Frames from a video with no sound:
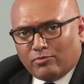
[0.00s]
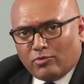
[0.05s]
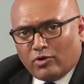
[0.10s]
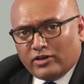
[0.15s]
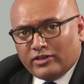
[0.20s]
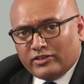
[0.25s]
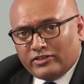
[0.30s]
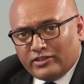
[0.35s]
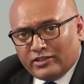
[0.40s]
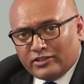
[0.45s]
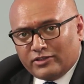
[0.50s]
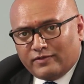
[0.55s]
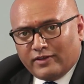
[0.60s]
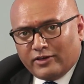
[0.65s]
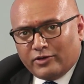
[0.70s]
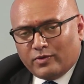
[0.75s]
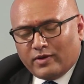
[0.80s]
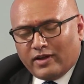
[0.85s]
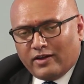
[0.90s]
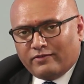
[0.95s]
Mauritius
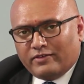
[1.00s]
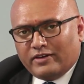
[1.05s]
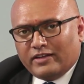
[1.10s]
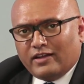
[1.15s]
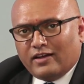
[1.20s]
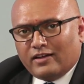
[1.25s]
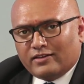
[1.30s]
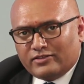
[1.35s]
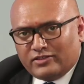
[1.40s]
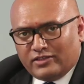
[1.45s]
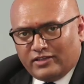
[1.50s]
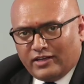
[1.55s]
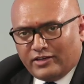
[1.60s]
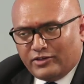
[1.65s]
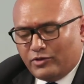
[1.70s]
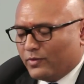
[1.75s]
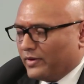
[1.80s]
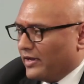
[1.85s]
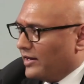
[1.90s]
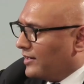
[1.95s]
where you have TRC
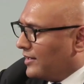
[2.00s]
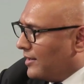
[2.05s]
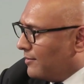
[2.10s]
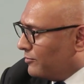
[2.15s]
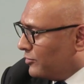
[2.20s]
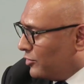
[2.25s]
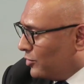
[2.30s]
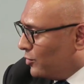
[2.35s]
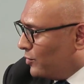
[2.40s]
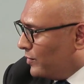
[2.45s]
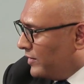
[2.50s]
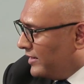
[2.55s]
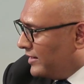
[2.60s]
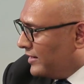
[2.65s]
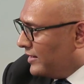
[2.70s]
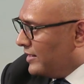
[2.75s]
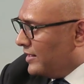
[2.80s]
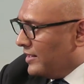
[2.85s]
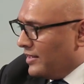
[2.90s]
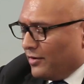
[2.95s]
and you can come through
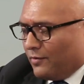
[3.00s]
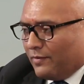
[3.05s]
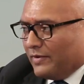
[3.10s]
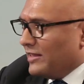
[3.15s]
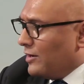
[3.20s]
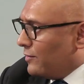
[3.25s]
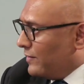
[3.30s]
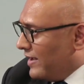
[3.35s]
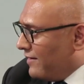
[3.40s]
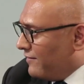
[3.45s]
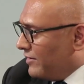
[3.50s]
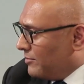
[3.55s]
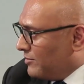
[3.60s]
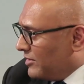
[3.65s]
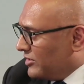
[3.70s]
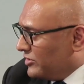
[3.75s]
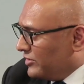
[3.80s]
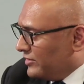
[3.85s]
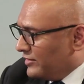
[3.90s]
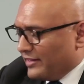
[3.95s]
it without having
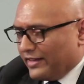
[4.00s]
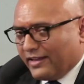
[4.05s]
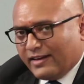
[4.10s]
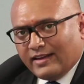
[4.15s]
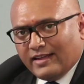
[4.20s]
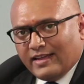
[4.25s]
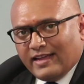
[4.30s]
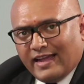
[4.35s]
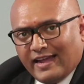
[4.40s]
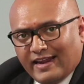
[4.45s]
much in there.